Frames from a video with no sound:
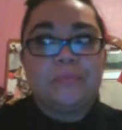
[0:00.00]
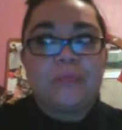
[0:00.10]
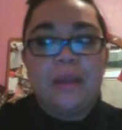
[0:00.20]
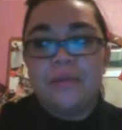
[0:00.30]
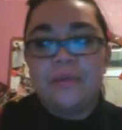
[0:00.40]

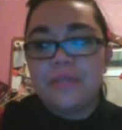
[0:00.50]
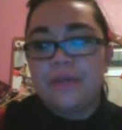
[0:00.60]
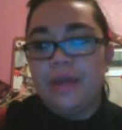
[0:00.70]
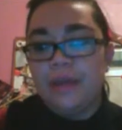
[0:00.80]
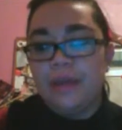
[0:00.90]
and I was like,
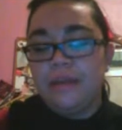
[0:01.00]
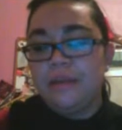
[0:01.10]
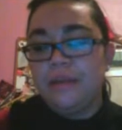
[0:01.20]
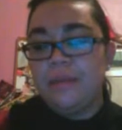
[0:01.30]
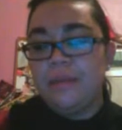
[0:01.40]
okay,
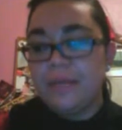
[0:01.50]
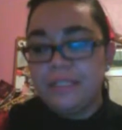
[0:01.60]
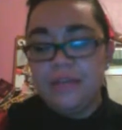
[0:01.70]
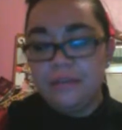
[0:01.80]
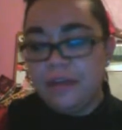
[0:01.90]
he might
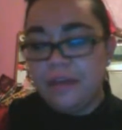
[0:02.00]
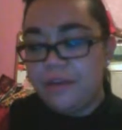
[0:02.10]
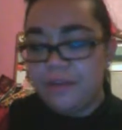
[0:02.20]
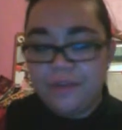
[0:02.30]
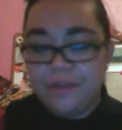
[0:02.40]
say I
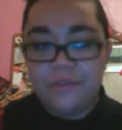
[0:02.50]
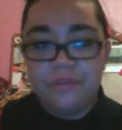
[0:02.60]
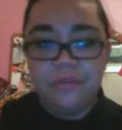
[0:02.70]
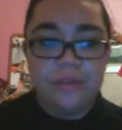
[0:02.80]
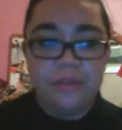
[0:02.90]
don't have
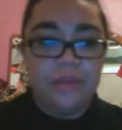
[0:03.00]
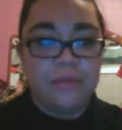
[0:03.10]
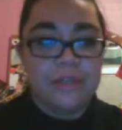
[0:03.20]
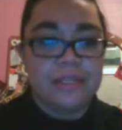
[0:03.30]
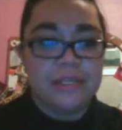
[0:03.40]
to, he
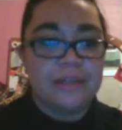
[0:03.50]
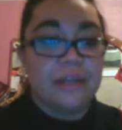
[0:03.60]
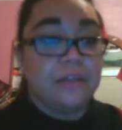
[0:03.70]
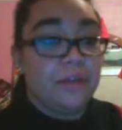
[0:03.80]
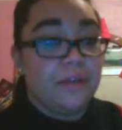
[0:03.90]
might say that I
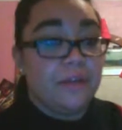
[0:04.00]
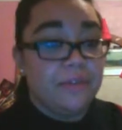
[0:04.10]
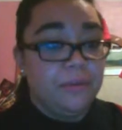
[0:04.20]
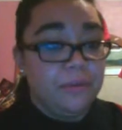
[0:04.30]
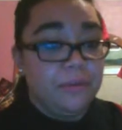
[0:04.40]
do have
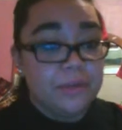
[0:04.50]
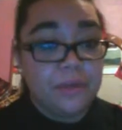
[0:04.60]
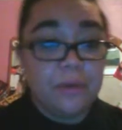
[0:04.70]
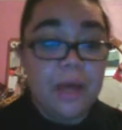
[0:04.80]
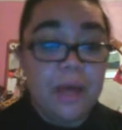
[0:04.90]
to, so